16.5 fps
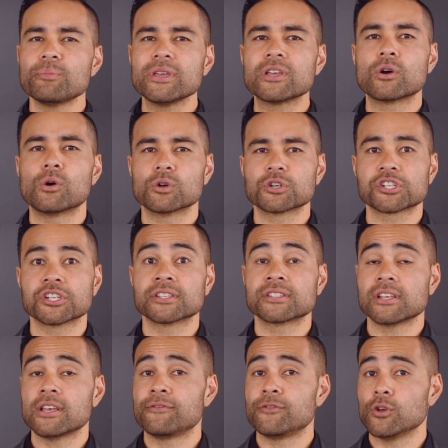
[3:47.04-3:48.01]
be
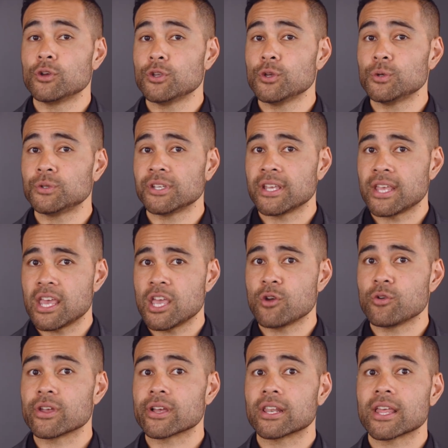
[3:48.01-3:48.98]
cautious if you're using
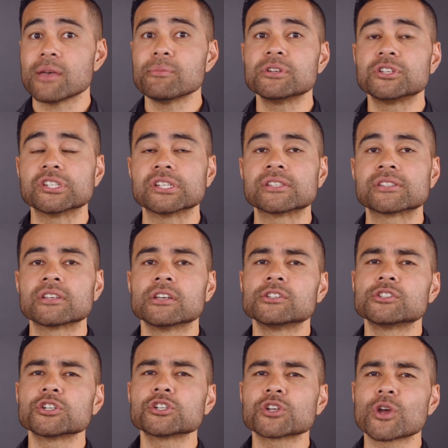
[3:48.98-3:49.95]
aerial images
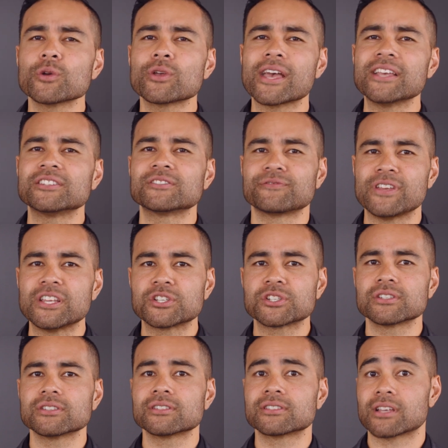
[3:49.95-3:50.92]
to showcase
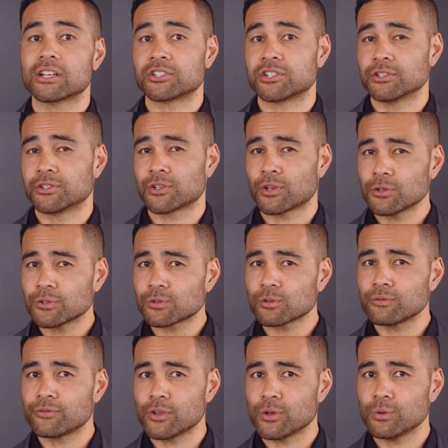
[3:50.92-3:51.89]
features such as
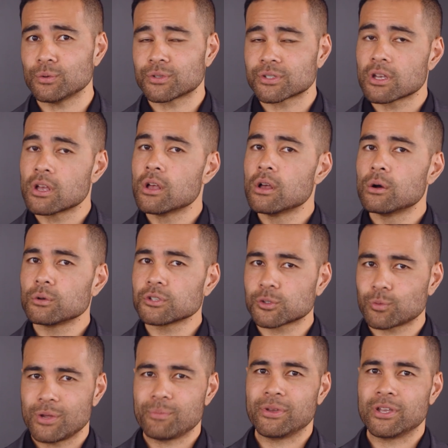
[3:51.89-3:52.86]
coastal views or
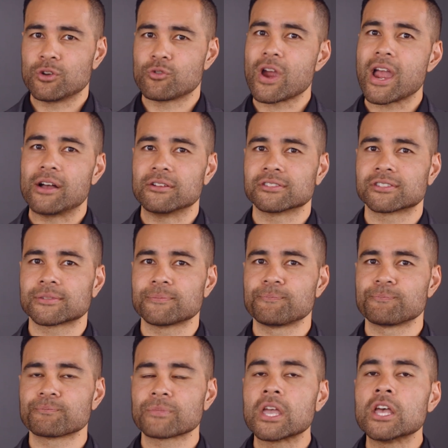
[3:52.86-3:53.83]
sweeping grounds.
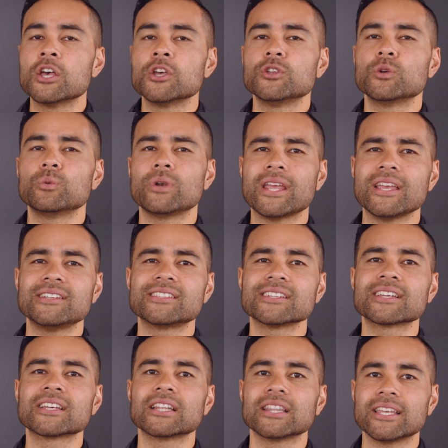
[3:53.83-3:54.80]
You'll need to
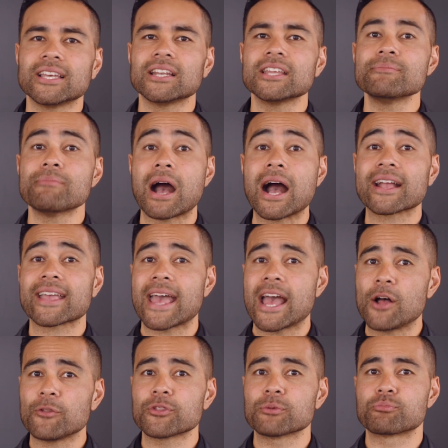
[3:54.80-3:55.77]
clearly mark
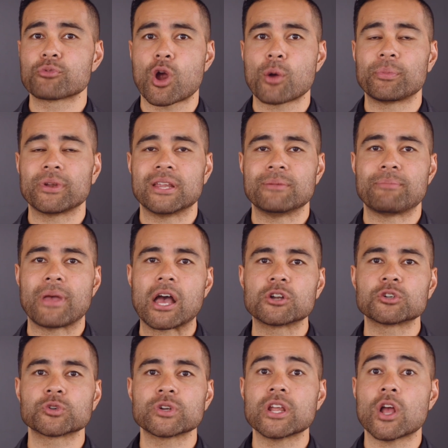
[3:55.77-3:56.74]
out the property
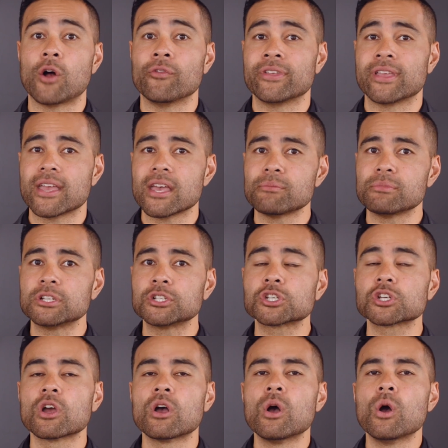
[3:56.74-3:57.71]
boundary on the
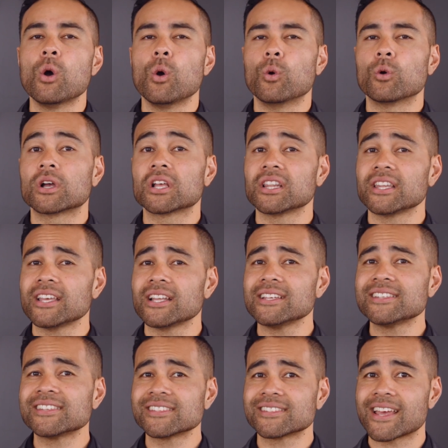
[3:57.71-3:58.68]
image or
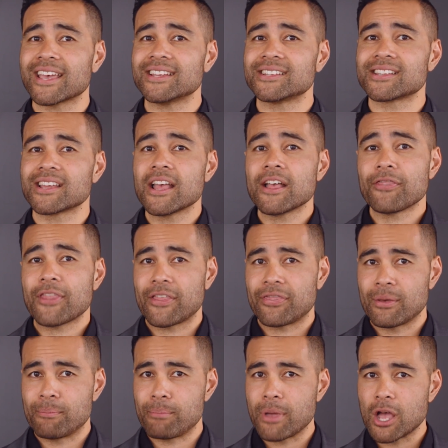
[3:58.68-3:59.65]
clearly state that
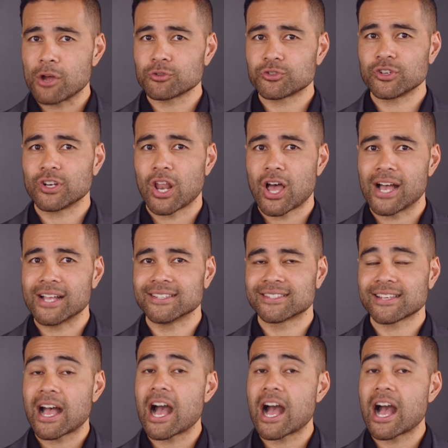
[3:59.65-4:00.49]
the boundary lines